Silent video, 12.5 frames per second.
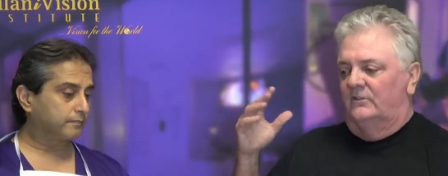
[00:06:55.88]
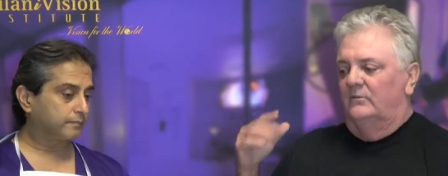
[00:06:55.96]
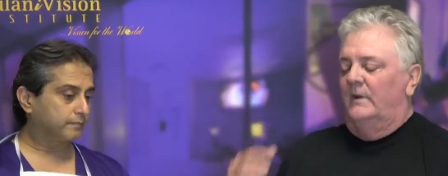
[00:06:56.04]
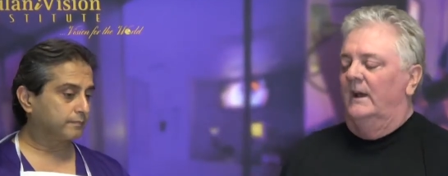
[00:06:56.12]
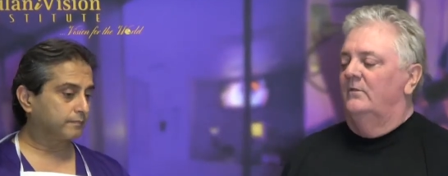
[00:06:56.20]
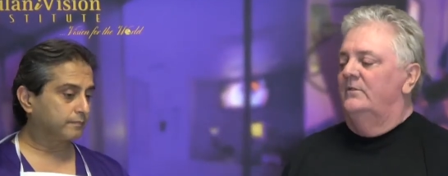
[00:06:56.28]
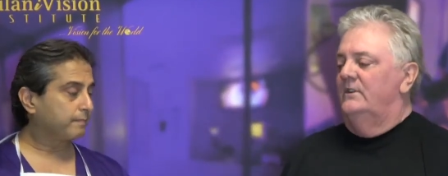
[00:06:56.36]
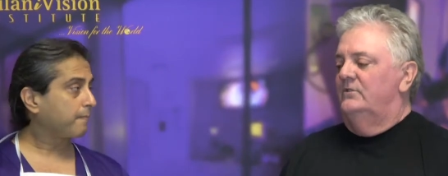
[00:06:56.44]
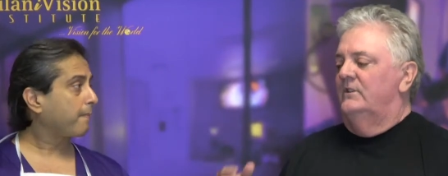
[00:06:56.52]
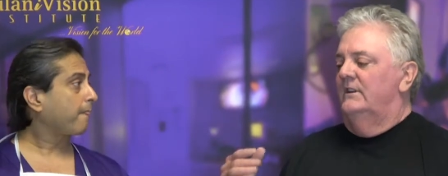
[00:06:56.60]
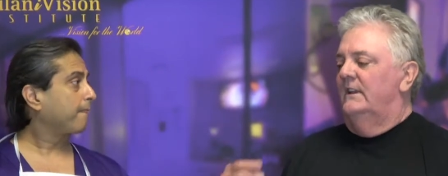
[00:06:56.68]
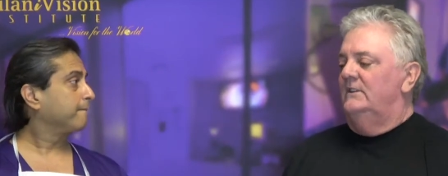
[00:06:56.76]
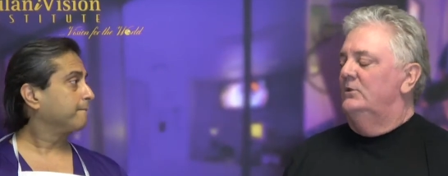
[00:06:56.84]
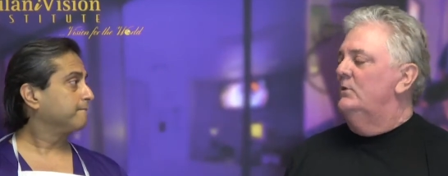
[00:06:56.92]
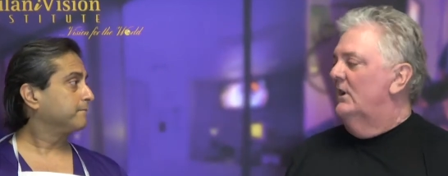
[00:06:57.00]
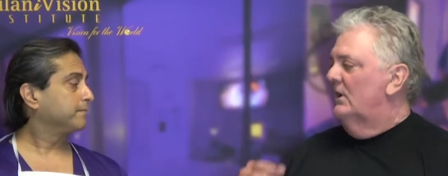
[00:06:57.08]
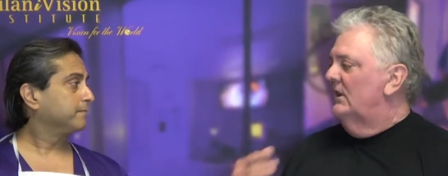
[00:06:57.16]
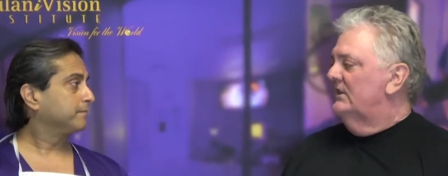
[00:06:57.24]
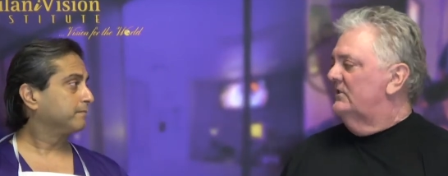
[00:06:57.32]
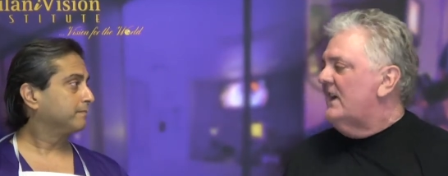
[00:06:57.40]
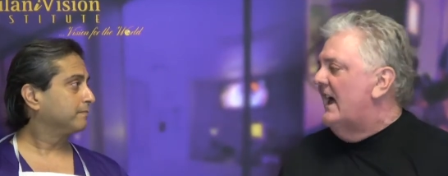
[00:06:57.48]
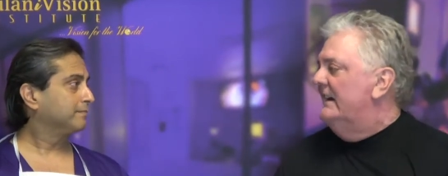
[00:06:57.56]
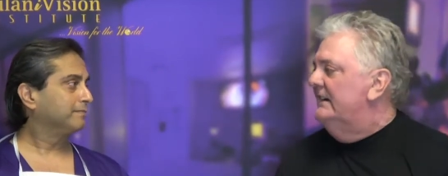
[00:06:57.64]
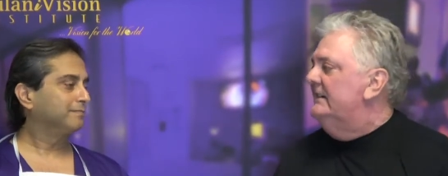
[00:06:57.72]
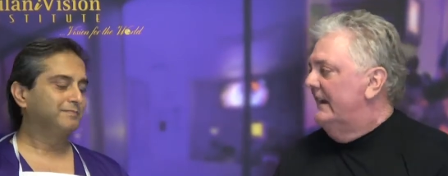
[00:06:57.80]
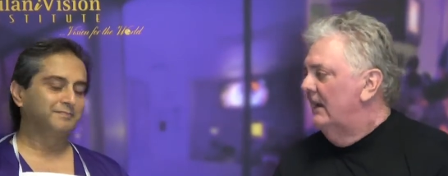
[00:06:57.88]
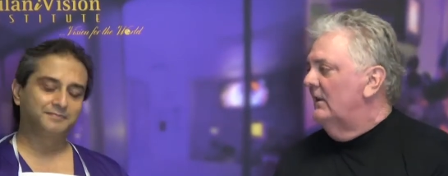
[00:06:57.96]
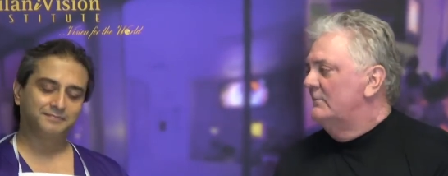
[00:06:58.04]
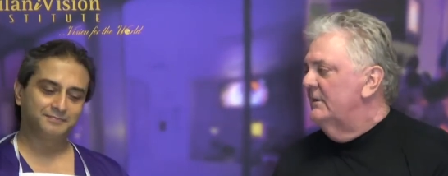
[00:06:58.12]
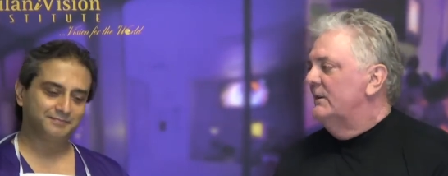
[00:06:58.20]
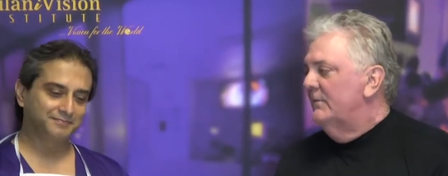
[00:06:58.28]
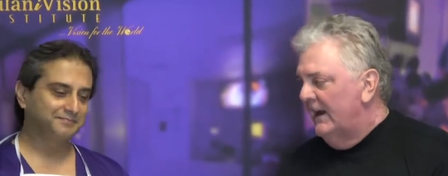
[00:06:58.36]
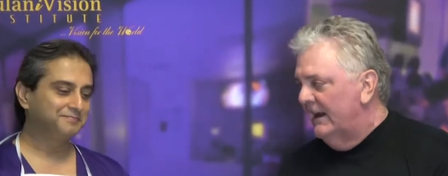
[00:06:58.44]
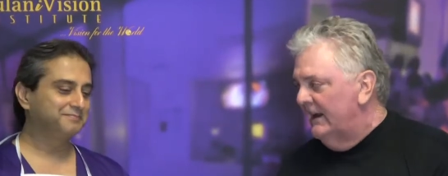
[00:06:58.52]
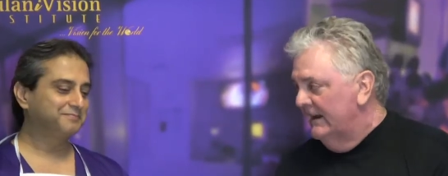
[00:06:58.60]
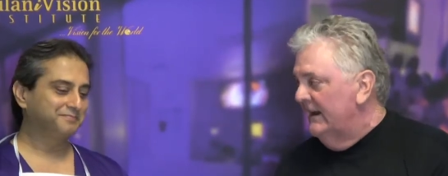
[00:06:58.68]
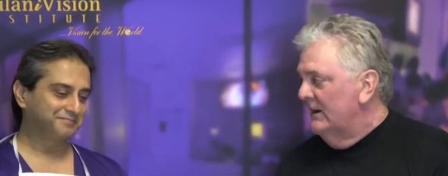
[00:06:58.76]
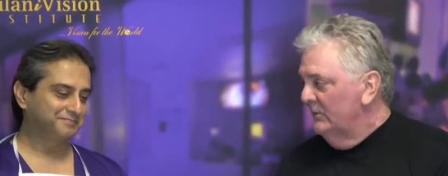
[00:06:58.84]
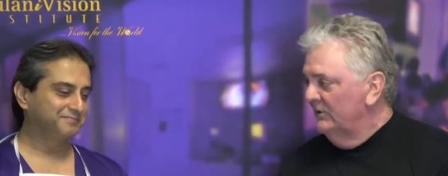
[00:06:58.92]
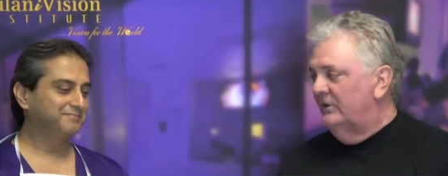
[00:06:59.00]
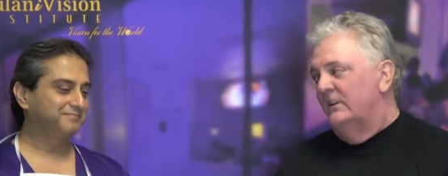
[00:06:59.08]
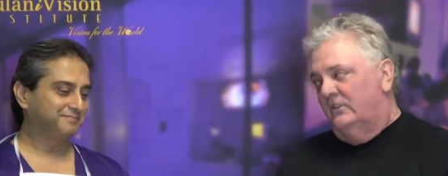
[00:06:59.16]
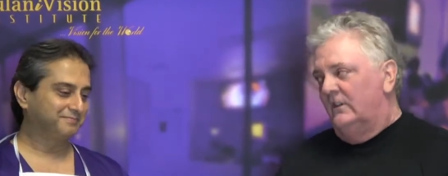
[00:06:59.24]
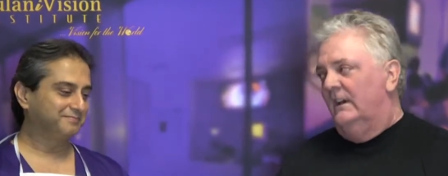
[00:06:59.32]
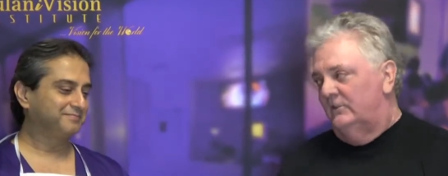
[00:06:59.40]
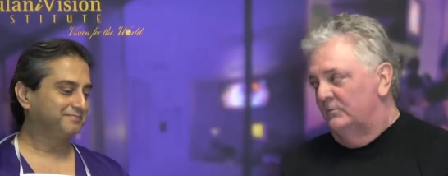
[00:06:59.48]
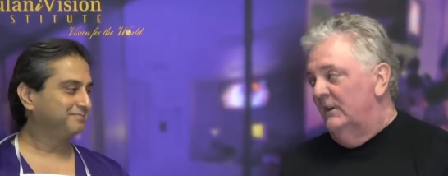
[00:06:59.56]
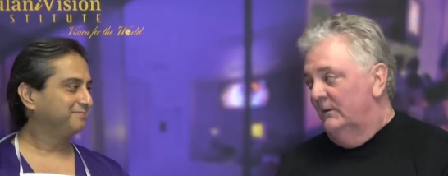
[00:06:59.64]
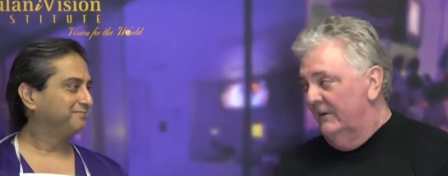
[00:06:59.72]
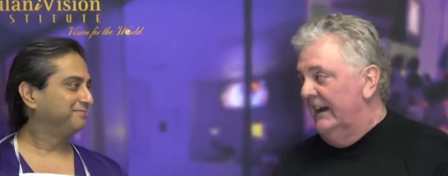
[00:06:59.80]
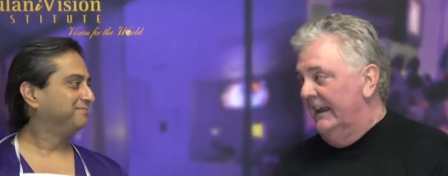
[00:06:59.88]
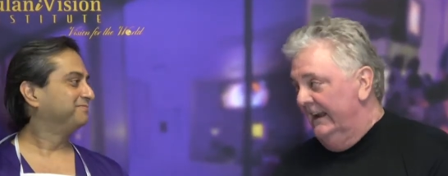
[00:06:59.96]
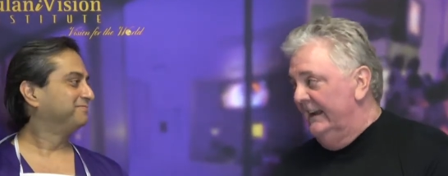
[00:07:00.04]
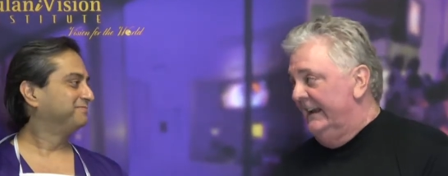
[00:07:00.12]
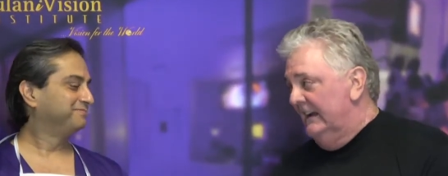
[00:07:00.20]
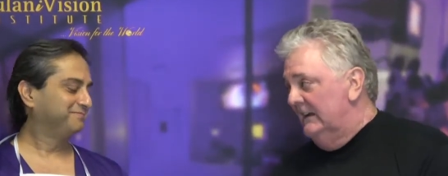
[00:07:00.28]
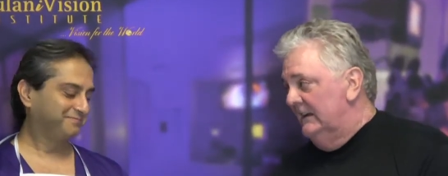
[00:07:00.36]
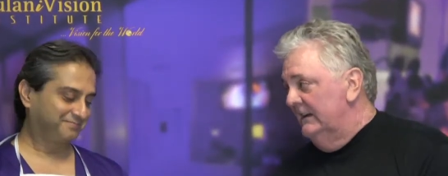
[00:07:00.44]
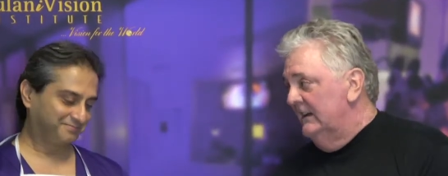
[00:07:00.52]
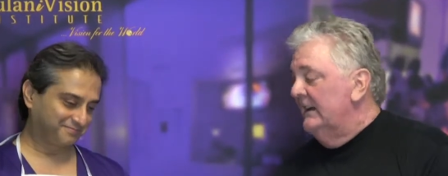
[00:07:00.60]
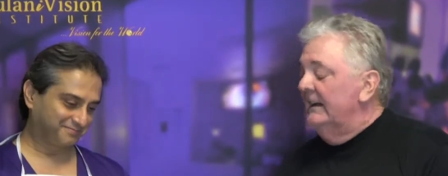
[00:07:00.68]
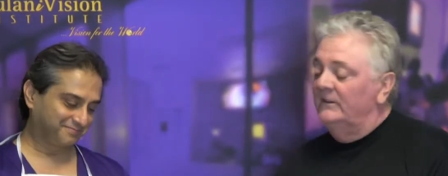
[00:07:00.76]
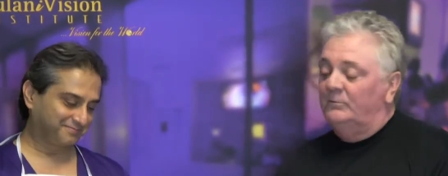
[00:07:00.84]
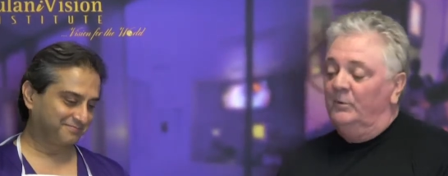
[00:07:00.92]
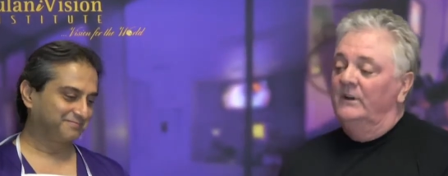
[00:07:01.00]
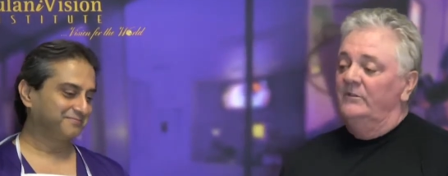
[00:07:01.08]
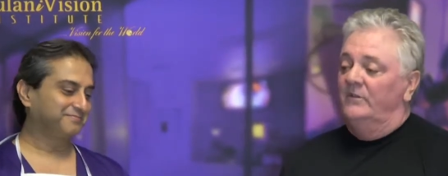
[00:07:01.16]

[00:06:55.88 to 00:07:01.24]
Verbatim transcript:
Speaker 1: about vision, and then you get all excited telling me about it, which excites me about getting it done. It's pretty